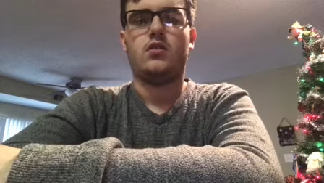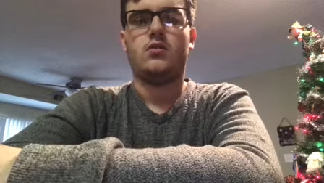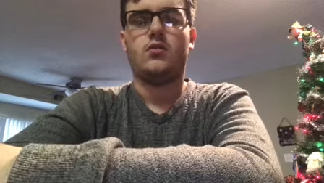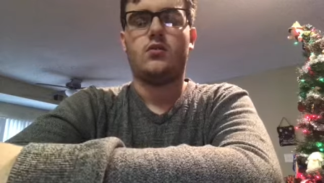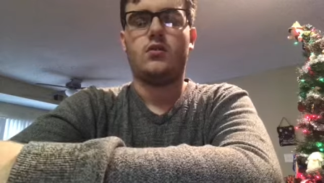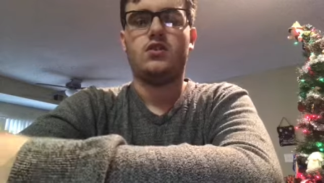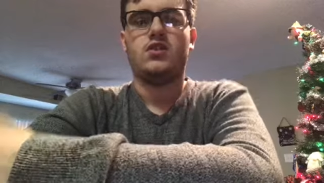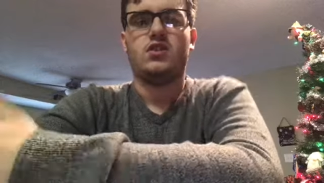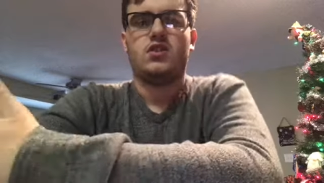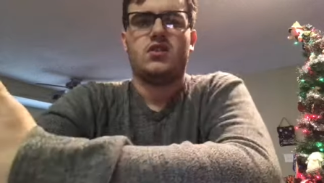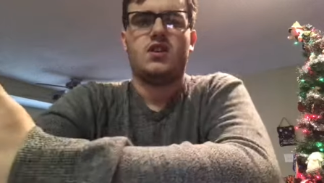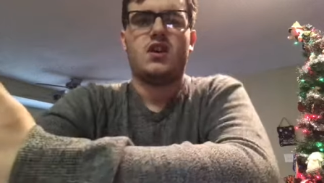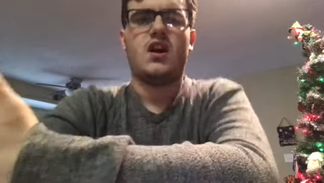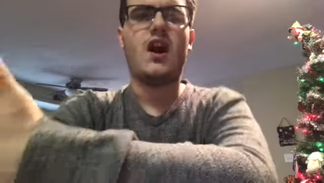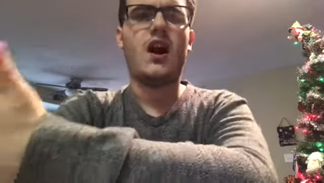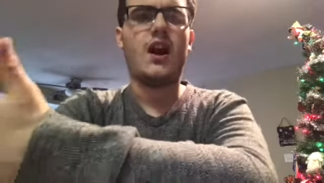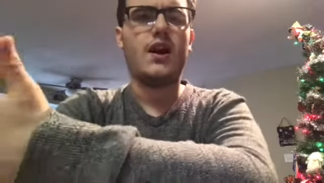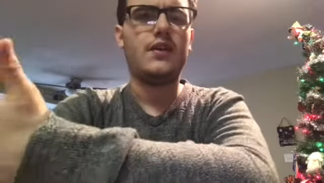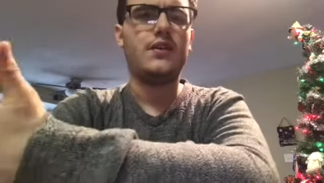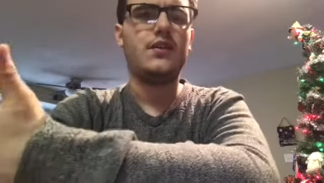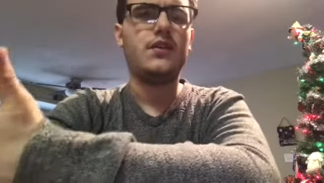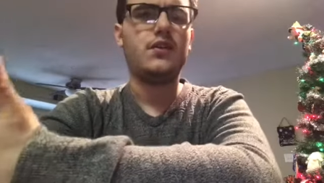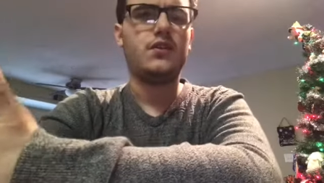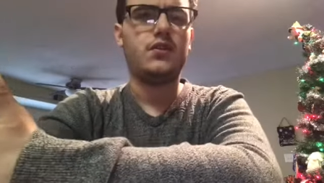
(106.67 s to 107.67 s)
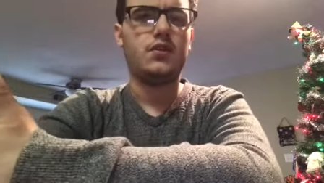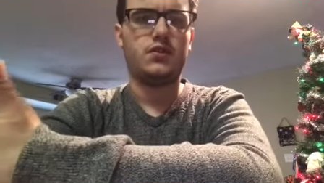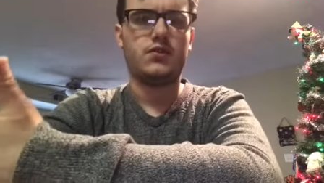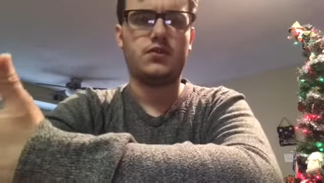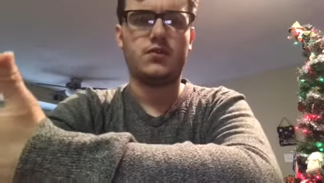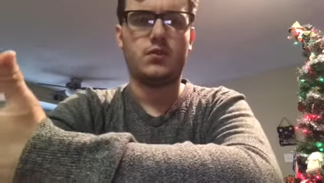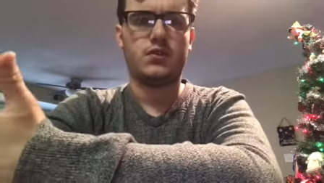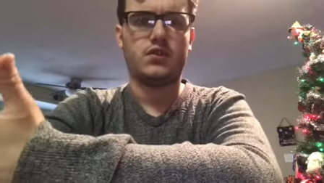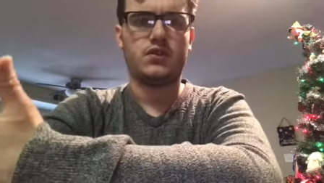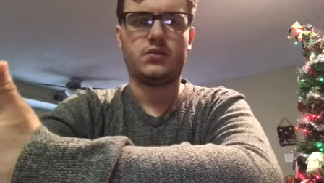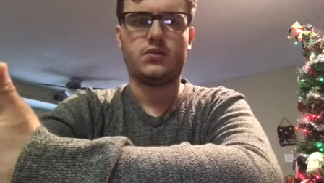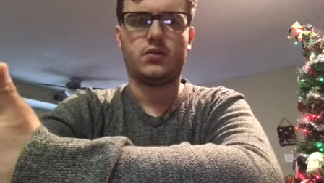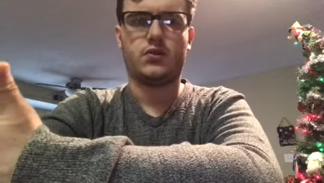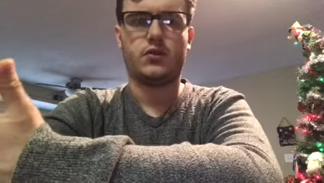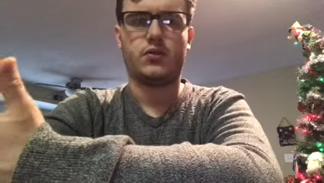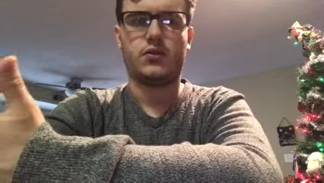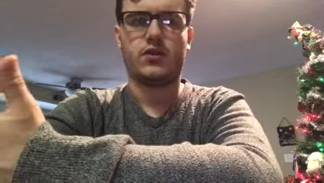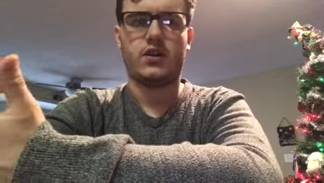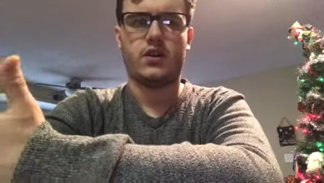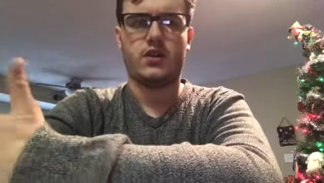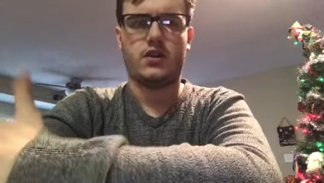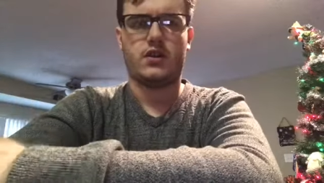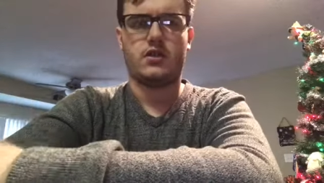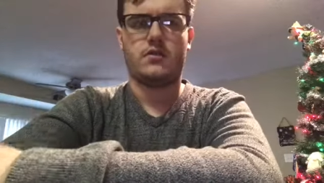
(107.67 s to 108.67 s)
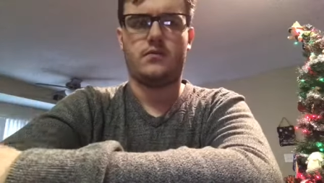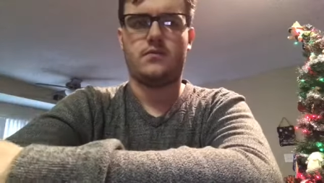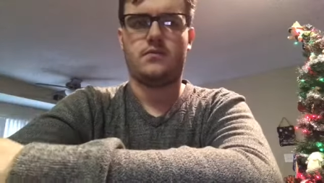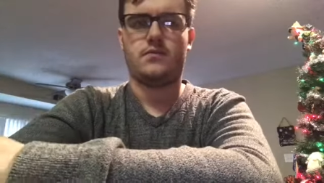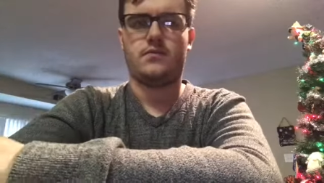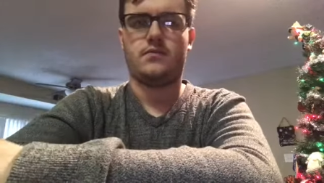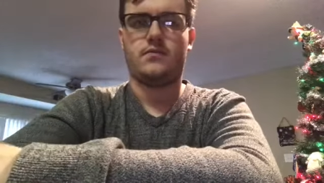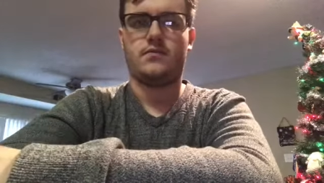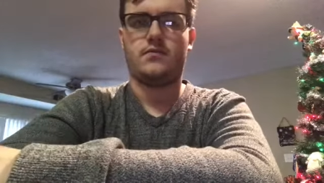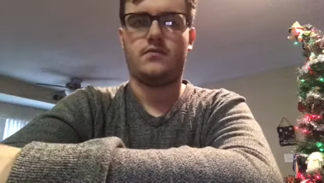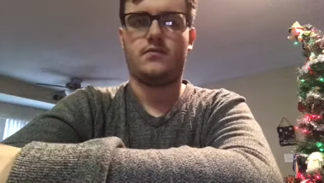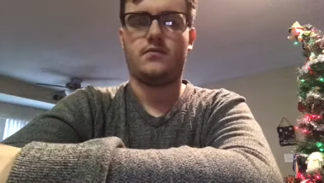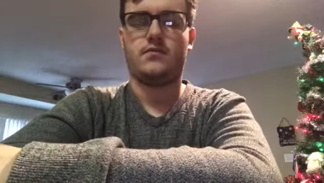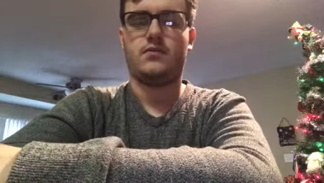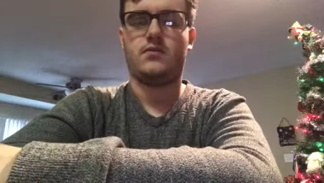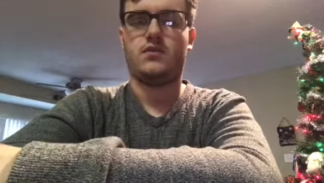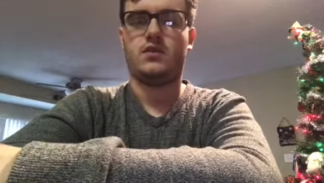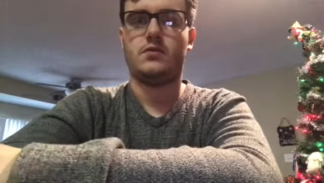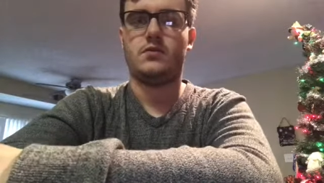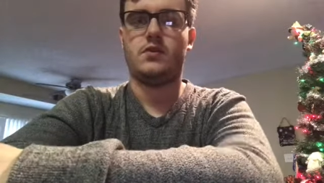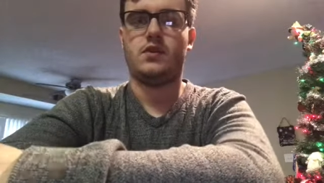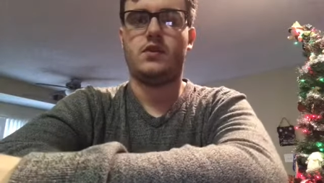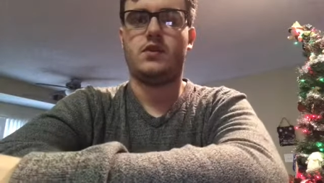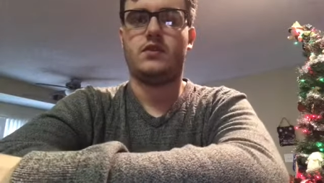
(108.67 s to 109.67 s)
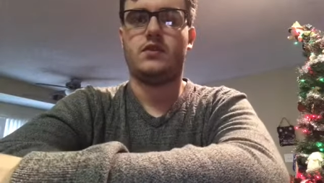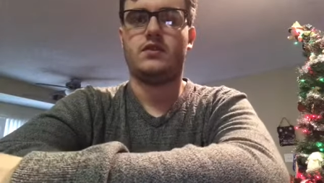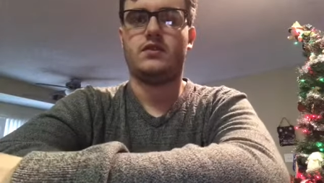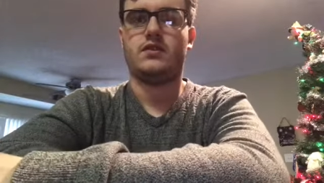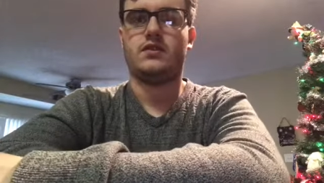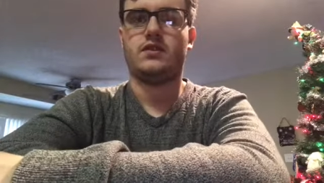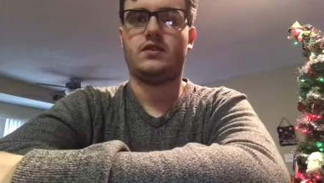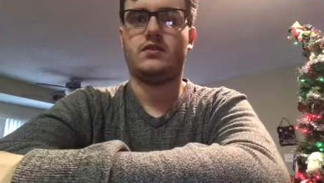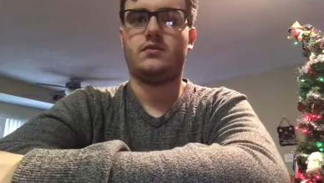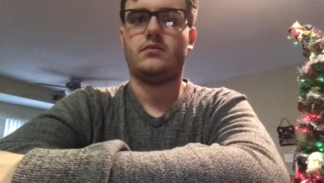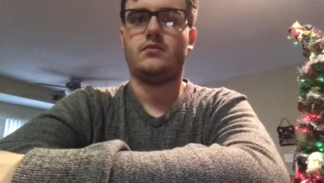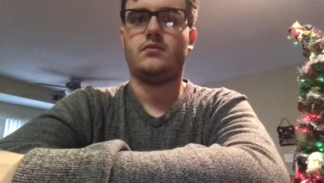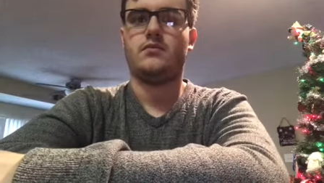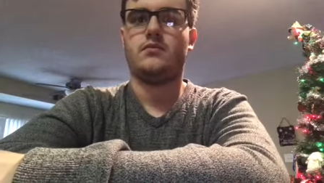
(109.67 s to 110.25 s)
which I thought those ones were okay, to be honest.